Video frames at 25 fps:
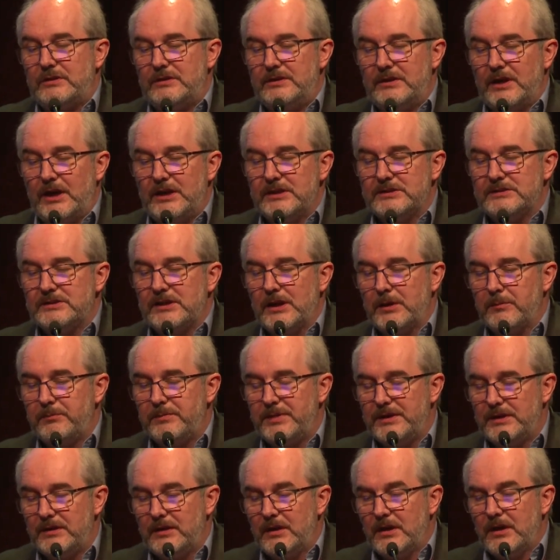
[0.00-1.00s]
The
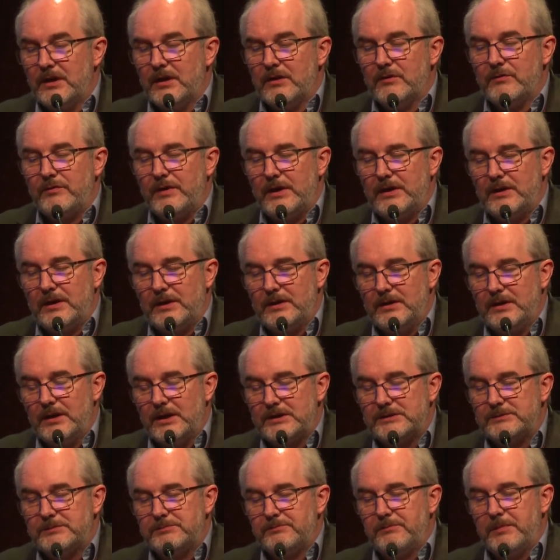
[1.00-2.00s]
ICRP finally
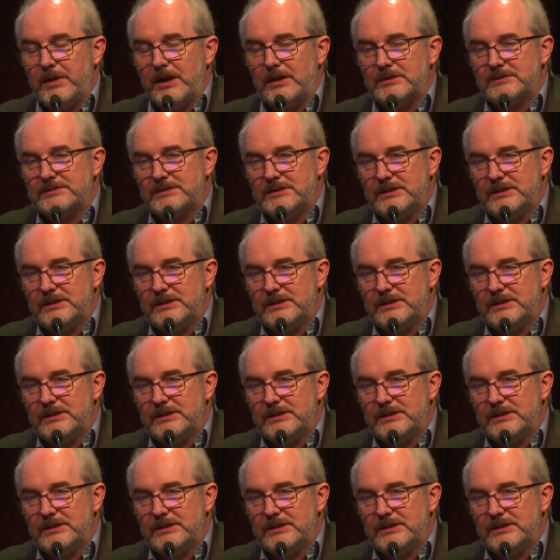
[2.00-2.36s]
has